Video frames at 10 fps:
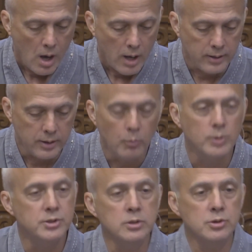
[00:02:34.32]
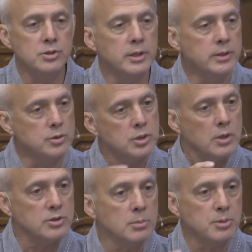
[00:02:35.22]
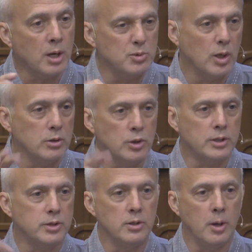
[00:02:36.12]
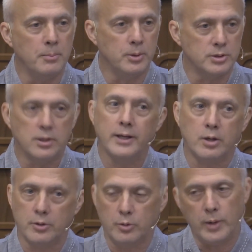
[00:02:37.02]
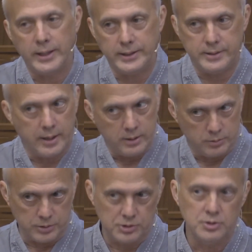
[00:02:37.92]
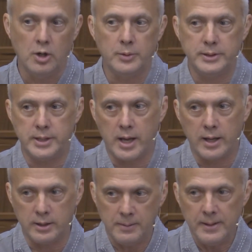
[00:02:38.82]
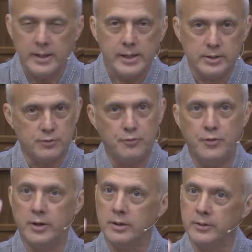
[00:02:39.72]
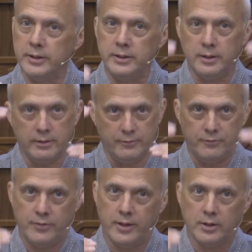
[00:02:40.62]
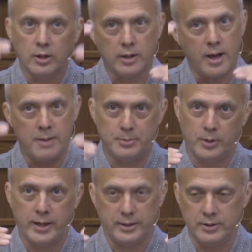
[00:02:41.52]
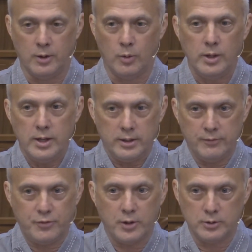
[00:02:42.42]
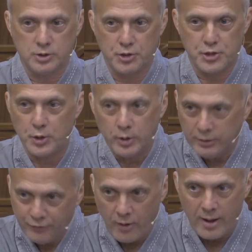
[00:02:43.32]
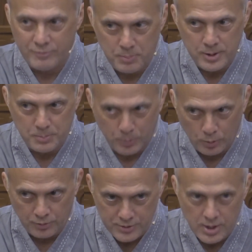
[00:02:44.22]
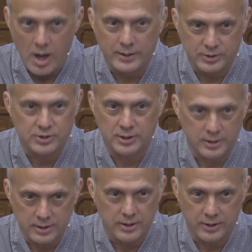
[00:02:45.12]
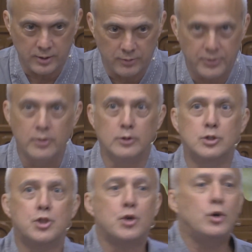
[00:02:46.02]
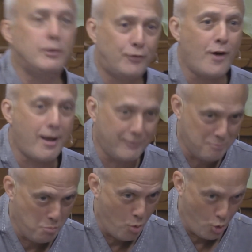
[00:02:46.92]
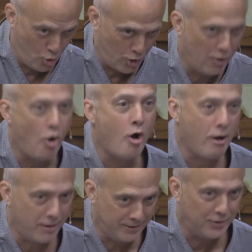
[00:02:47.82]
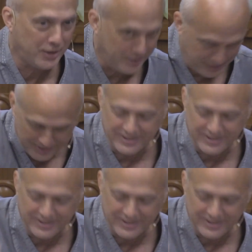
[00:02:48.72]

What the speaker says: And what's interesting is sometimes when I look at the numbers, like on a rainy day or a snowy day, it's they collaborate. If there's 35 people not sitting here, then there's 35 more on the